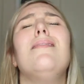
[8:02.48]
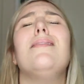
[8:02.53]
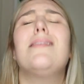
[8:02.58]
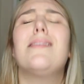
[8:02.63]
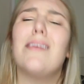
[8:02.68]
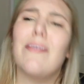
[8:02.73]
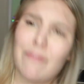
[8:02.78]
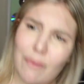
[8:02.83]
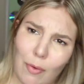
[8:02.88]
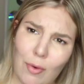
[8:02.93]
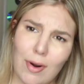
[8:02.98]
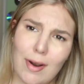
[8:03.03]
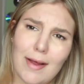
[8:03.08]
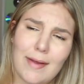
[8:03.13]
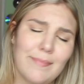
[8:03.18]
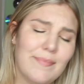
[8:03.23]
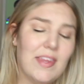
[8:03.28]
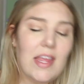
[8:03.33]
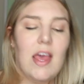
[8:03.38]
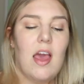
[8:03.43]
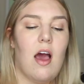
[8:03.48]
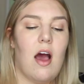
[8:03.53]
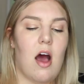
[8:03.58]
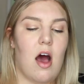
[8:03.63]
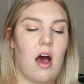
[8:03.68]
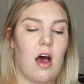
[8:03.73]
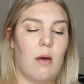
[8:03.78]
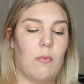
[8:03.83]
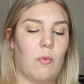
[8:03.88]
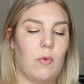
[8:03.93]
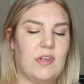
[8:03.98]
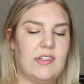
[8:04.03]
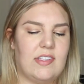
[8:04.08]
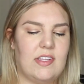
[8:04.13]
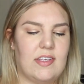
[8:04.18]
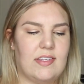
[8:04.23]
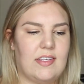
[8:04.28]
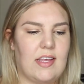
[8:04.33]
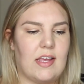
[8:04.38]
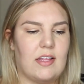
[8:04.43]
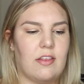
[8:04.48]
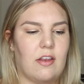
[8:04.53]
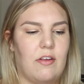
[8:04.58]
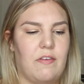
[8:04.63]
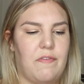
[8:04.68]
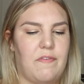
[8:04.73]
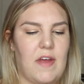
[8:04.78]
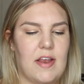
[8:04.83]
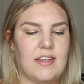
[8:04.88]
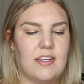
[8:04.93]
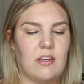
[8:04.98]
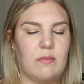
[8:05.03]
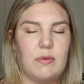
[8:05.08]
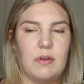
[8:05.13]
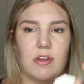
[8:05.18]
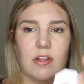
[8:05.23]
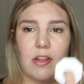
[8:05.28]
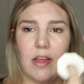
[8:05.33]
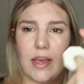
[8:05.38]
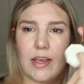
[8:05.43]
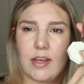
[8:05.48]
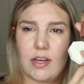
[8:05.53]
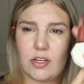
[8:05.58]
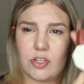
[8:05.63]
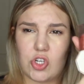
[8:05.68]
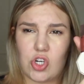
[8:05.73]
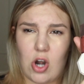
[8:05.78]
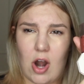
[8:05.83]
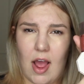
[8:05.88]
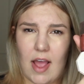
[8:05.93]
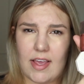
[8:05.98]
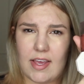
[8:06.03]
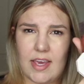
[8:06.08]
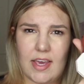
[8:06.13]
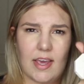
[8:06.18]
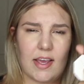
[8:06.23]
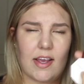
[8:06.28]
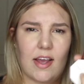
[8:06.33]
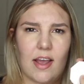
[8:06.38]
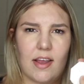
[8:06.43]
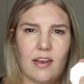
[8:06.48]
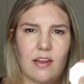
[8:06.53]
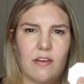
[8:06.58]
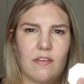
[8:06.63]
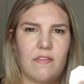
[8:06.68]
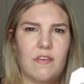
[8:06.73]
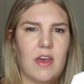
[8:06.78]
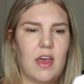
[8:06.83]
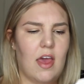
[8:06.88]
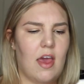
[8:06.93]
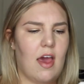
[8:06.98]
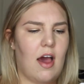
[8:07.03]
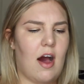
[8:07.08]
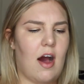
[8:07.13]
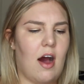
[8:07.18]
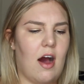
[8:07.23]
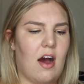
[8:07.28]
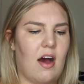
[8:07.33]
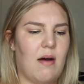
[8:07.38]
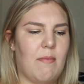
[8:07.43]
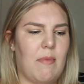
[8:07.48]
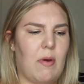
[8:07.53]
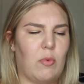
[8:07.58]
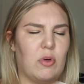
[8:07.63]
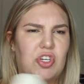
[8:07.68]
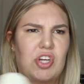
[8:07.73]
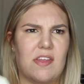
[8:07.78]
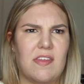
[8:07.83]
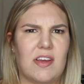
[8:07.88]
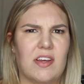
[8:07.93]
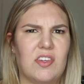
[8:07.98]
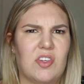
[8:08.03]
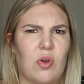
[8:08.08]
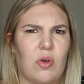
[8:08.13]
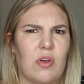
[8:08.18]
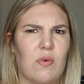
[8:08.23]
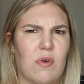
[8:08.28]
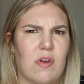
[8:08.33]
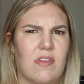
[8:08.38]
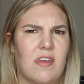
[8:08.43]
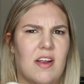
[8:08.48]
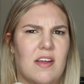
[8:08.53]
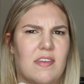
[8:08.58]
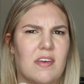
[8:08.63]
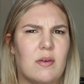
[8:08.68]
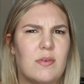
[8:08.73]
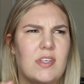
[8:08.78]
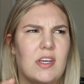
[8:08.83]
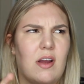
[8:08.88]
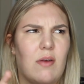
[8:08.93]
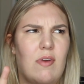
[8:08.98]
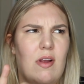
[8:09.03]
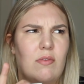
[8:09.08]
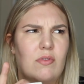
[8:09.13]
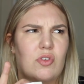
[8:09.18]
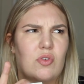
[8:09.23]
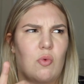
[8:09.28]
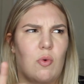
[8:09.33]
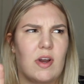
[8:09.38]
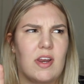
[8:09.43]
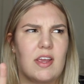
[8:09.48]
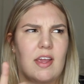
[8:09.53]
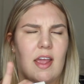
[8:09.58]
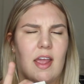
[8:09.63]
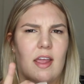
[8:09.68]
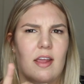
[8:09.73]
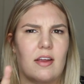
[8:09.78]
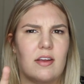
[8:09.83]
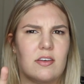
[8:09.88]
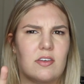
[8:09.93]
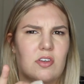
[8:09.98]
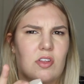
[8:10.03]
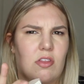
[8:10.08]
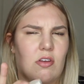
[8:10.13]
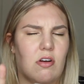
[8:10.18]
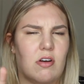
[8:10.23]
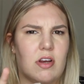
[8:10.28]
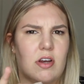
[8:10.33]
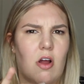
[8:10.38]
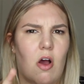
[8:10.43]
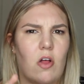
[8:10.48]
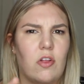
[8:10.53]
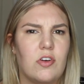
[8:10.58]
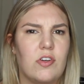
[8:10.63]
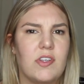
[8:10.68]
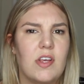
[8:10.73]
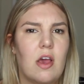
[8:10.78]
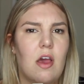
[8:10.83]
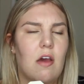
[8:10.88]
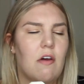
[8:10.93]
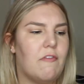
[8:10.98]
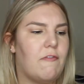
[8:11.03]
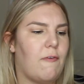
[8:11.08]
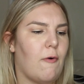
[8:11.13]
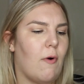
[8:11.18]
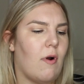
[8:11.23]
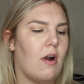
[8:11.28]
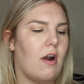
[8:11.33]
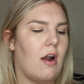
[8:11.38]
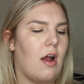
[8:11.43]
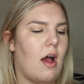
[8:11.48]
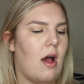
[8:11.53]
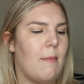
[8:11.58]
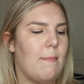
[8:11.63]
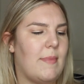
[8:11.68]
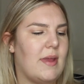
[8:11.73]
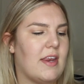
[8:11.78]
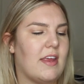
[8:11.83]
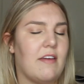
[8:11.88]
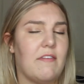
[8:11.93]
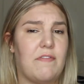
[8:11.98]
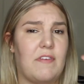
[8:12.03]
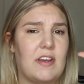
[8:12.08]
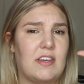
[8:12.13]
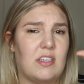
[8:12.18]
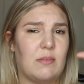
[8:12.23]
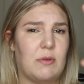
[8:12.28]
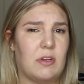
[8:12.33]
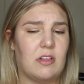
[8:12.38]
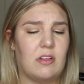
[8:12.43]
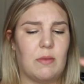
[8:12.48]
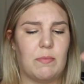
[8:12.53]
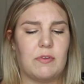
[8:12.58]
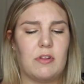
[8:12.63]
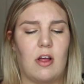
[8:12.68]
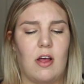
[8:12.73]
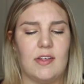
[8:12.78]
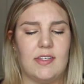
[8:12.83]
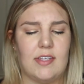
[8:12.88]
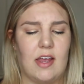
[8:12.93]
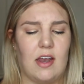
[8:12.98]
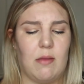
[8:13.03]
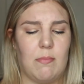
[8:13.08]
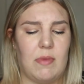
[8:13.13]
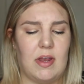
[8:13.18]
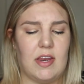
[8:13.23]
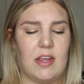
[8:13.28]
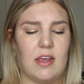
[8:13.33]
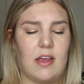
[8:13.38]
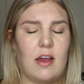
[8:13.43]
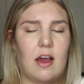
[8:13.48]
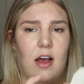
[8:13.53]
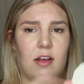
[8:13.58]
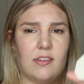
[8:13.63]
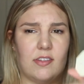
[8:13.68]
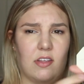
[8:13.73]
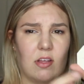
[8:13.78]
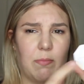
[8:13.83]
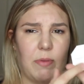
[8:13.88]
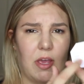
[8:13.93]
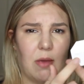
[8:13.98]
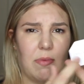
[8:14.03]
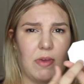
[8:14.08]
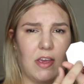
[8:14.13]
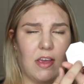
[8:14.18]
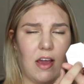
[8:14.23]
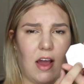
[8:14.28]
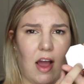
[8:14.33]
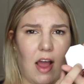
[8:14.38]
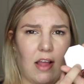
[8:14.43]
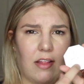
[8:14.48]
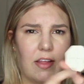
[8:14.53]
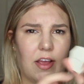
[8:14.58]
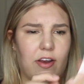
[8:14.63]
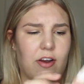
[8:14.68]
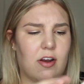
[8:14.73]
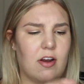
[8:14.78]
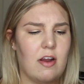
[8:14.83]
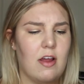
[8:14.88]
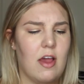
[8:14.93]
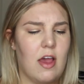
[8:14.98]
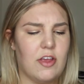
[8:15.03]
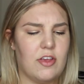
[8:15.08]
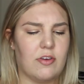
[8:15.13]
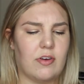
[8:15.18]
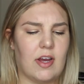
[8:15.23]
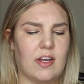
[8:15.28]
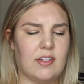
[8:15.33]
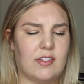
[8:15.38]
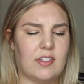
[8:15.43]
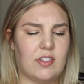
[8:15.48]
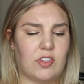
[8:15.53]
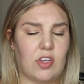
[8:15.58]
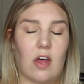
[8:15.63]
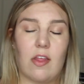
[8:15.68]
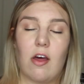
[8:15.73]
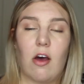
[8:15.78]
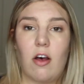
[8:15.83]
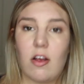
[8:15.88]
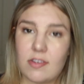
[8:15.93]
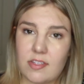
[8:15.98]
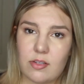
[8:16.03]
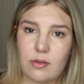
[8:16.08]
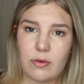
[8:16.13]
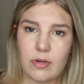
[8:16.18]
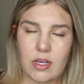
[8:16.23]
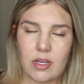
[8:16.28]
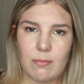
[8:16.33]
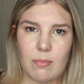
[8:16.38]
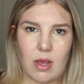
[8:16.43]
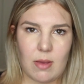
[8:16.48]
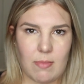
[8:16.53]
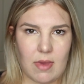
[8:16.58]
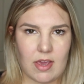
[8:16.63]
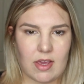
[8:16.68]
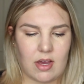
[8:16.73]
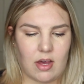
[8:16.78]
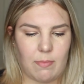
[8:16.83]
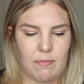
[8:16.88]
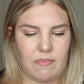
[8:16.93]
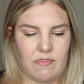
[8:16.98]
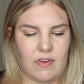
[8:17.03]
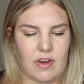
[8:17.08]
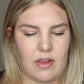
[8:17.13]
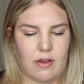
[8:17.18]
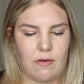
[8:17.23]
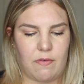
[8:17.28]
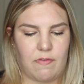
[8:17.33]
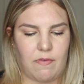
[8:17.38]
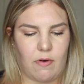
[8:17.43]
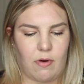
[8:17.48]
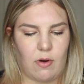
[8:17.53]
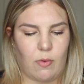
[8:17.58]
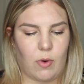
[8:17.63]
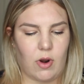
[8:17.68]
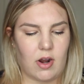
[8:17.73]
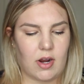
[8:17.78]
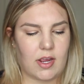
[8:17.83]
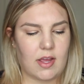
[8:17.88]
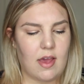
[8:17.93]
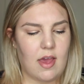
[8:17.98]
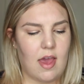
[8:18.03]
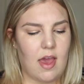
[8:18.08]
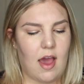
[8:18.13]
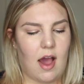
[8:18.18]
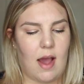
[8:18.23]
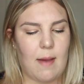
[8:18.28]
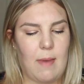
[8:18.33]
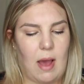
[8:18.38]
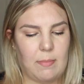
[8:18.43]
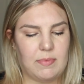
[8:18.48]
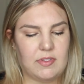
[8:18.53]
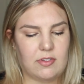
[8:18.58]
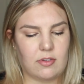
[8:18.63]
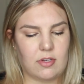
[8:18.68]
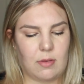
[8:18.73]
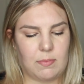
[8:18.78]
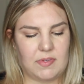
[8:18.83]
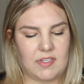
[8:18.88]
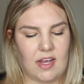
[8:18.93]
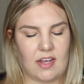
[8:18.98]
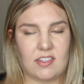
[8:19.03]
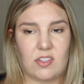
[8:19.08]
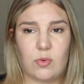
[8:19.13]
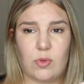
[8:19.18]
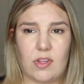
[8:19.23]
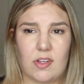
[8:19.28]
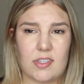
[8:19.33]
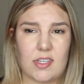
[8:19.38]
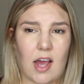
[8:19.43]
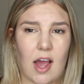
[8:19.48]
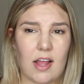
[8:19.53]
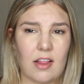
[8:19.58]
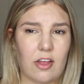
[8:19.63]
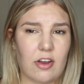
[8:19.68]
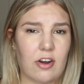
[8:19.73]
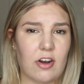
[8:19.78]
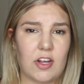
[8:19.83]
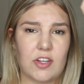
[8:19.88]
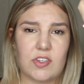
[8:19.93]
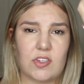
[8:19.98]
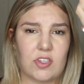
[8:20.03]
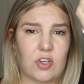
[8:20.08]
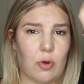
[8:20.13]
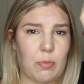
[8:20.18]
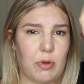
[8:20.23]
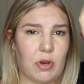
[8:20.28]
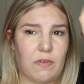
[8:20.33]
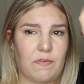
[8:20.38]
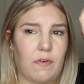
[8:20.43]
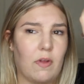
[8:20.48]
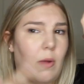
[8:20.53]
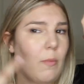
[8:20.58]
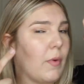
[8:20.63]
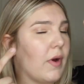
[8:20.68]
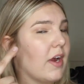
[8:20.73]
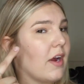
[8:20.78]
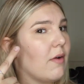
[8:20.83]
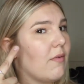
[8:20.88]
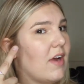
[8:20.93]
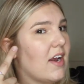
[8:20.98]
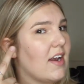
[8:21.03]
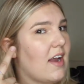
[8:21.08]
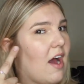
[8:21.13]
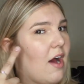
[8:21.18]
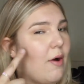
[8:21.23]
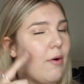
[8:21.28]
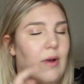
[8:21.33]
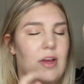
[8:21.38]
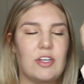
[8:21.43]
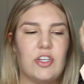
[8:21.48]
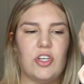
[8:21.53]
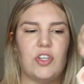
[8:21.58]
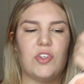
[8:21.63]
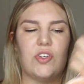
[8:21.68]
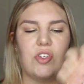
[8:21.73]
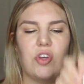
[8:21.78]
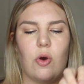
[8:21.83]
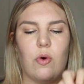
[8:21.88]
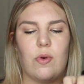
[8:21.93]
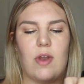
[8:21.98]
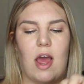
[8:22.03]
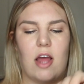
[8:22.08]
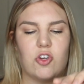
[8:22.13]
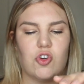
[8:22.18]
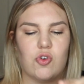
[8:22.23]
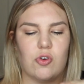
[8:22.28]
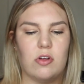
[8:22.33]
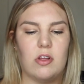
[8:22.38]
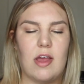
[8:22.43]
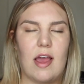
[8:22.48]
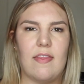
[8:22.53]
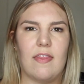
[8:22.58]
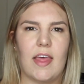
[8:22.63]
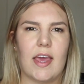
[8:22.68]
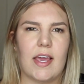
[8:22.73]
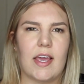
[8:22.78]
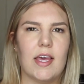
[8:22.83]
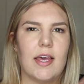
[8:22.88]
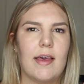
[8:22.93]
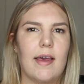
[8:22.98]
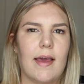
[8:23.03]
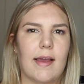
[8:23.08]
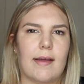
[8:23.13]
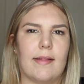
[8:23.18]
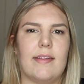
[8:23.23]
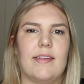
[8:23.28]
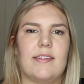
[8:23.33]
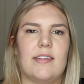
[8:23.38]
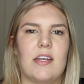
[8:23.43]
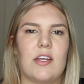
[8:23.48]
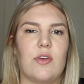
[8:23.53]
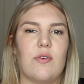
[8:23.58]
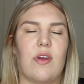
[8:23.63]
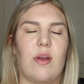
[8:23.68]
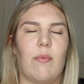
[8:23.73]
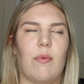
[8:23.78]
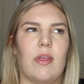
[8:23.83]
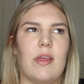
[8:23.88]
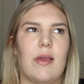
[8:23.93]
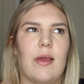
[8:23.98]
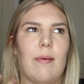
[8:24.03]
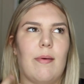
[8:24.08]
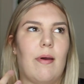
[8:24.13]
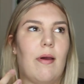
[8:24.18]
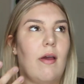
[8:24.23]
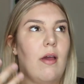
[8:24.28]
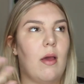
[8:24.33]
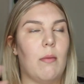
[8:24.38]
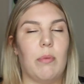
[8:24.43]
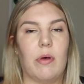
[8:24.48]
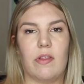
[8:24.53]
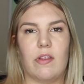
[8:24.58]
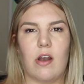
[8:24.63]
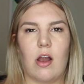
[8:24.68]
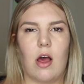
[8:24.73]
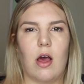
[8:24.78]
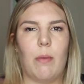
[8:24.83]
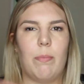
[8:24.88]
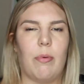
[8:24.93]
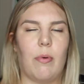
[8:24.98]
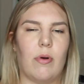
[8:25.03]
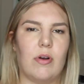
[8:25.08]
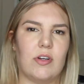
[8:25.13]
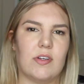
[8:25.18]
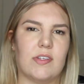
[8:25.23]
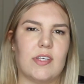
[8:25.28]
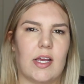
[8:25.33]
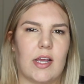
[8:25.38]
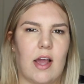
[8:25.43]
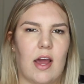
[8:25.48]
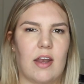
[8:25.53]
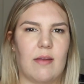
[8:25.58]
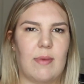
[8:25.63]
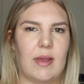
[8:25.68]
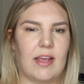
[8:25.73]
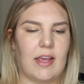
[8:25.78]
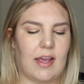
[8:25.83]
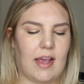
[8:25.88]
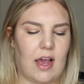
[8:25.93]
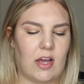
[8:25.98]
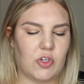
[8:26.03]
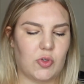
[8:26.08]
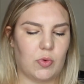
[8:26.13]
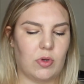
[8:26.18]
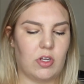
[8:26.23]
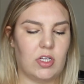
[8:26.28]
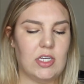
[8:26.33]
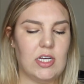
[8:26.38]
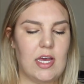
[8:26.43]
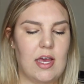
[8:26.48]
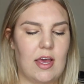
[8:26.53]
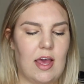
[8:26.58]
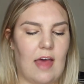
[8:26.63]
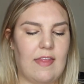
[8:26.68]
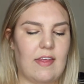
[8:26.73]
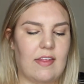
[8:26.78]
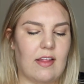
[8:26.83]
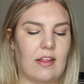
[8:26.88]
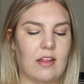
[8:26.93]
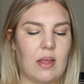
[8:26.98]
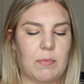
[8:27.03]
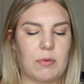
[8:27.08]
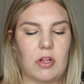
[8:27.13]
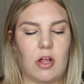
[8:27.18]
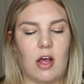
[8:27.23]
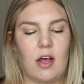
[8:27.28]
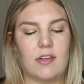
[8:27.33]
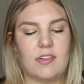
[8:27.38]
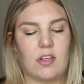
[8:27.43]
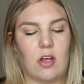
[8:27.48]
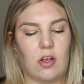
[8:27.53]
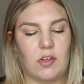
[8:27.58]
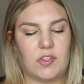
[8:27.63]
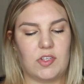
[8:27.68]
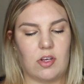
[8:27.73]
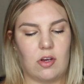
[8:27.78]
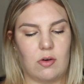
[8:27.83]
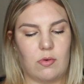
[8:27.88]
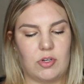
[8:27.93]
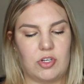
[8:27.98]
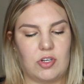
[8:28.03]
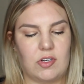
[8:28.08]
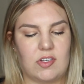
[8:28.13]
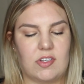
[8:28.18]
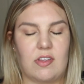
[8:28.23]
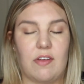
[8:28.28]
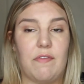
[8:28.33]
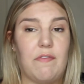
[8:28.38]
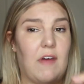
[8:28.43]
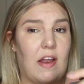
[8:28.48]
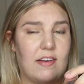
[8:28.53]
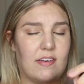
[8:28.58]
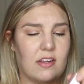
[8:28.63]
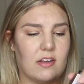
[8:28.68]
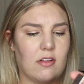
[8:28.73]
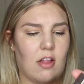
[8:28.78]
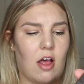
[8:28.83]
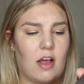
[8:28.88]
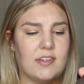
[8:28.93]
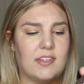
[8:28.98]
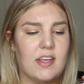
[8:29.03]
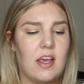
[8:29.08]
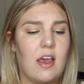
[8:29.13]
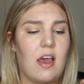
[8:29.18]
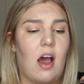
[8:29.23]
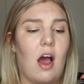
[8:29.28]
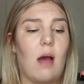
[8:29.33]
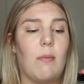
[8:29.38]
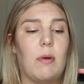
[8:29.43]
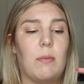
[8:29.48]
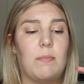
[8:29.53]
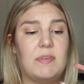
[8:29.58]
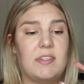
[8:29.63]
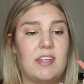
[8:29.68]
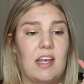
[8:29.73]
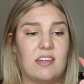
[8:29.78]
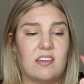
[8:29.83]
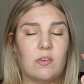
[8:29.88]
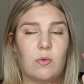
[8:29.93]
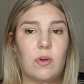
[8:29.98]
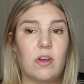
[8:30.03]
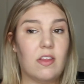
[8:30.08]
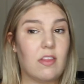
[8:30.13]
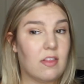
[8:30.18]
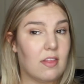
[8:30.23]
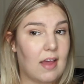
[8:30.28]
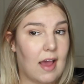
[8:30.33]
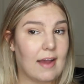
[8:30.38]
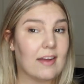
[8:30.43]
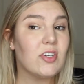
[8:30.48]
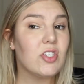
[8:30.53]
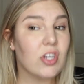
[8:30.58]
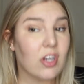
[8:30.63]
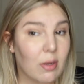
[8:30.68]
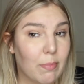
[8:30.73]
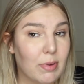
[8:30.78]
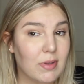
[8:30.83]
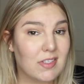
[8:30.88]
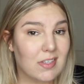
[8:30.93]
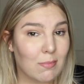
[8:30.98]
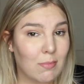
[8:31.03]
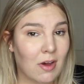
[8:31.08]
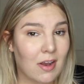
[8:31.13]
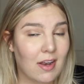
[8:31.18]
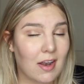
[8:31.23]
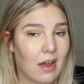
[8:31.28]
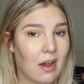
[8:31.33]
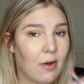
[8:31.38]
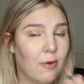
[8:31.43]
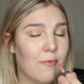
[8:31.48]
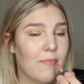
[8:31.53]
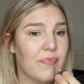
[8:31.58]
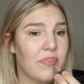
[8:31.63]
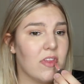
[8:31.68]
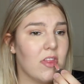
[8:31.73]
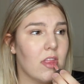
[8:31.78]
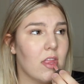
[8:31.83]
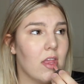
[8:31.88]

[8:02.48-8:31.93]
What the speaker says: Sephora was this like little Fenty Beauty like try kit kind of, which I think is totally worth it. I think it was like around $28-$30 for a mini Fenty Beauty lip gloss and a mini Hustla Baby highlighter. You guys saw that also in my makeup video for work. I'm absolutely obsessed with this highlighter. It's so beautiful. I'm wearing it right now. It's just so natural and like glistening. You can really build it up or just like kind of make it casual. And then the lip gloss also, which is the Fenty gloss, I'm obsessed with. Actually gonna put some on now.